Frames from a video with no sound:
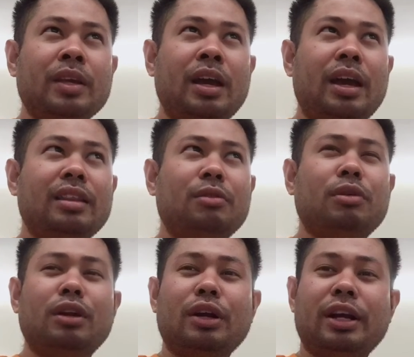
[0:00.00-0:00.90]
I think
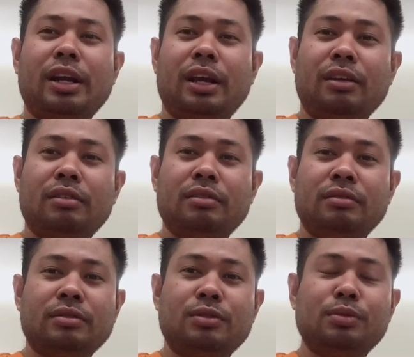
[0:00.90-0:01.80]
we're learning,
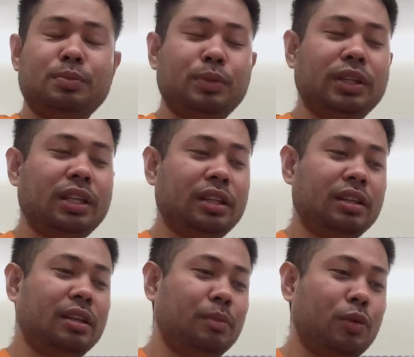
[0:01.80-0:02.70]
to put it
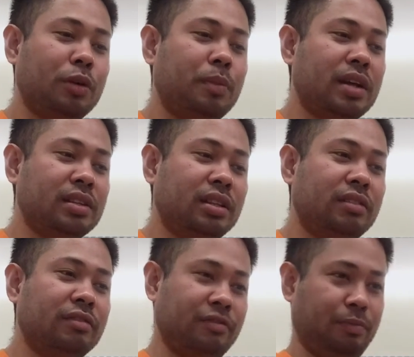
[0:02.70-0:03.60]
in a more
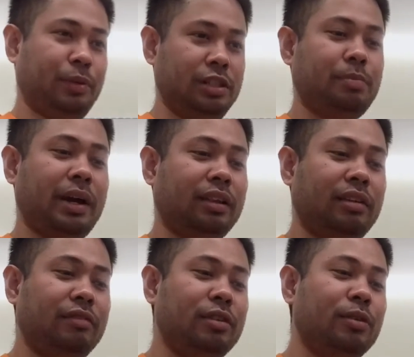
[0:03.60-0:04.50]
positive
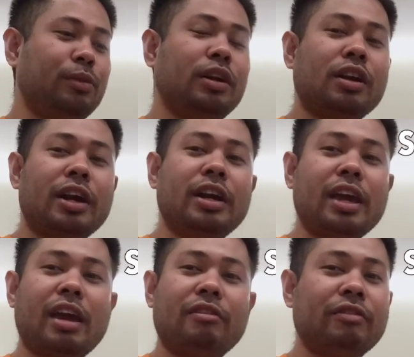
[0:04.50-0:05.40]
perspective, no? We're
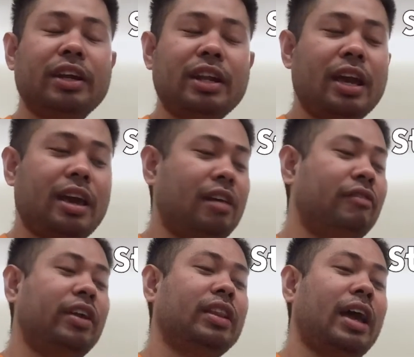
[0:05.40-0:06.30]
learning every day,
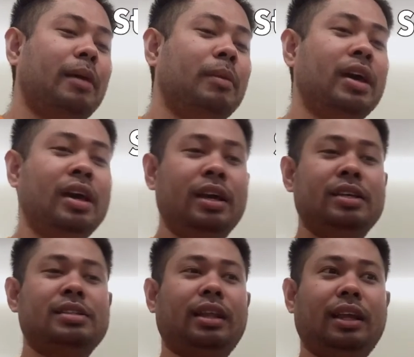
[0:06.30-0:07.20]
every time.
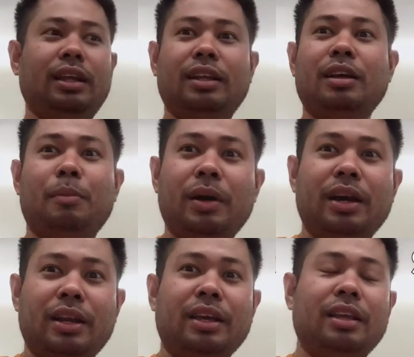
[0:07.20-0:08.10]
Sa tanan nga
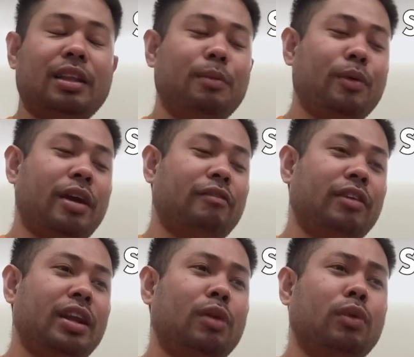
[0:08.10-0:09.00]
mga nanghitabo,
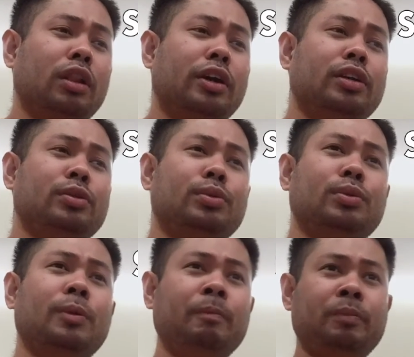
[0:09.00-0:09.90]
every day we learn
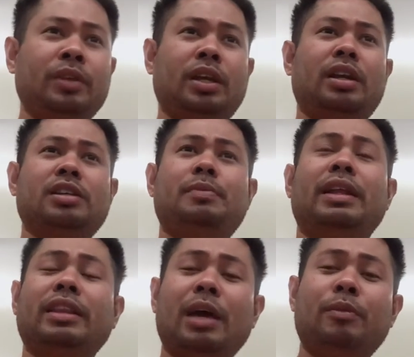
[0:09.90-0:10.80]
to
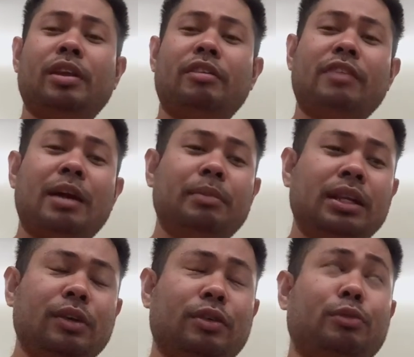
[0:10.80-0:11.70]
spend time with our
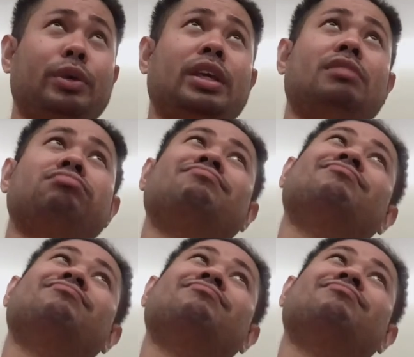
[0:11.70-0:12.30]
family, or we,